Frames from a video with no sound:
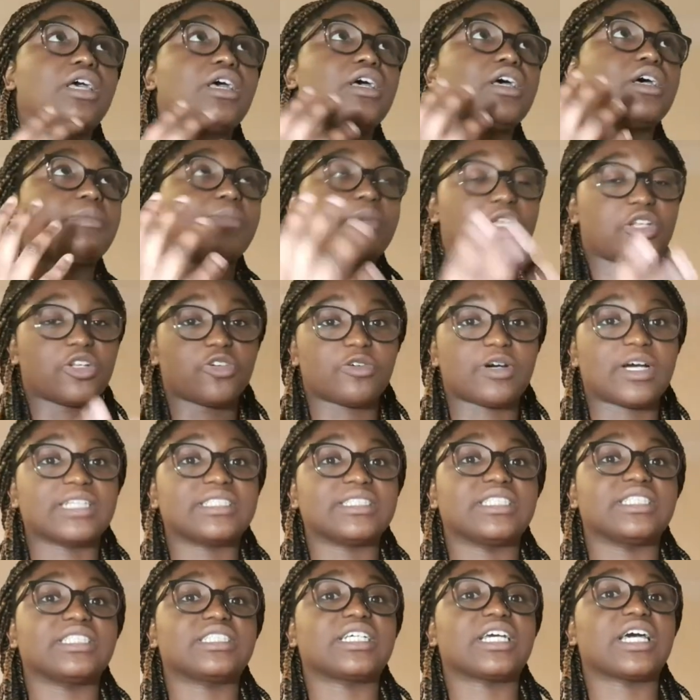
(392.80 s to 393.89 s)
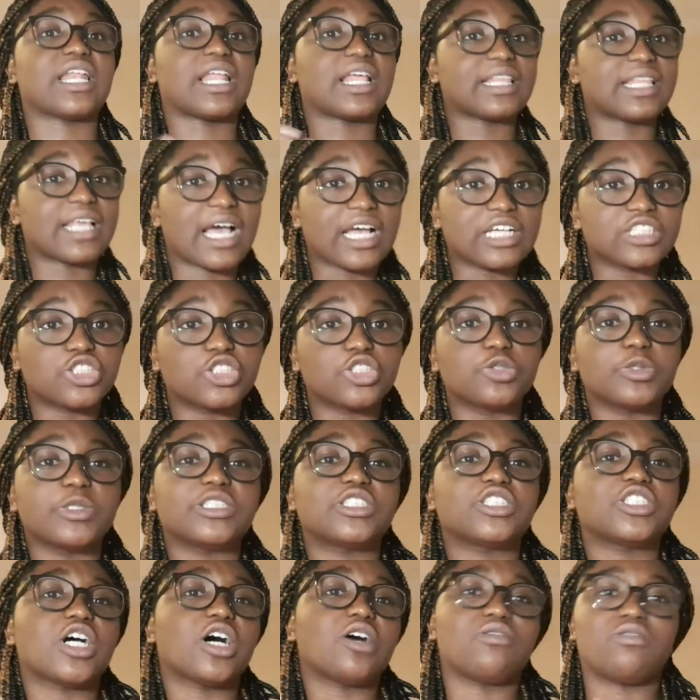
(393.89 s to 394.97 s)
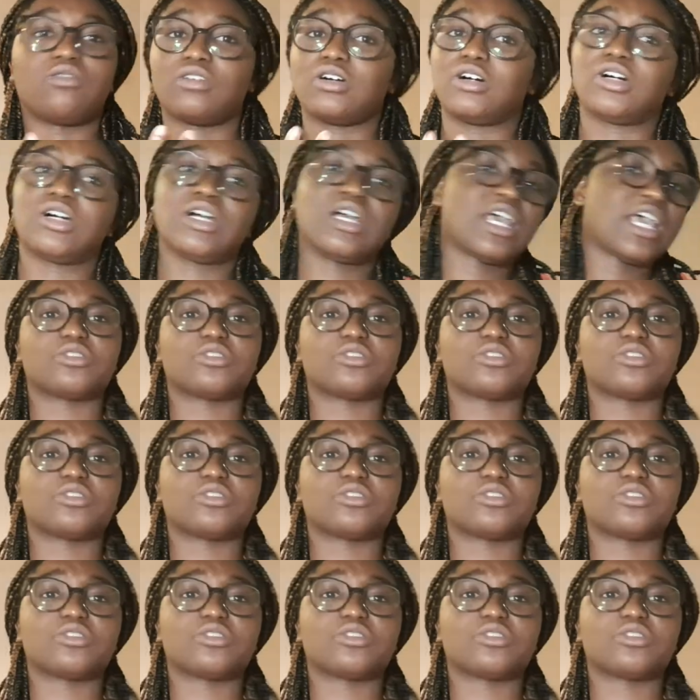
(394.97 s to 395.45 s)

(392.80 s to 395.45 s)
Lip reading: amino acids can attach to each other.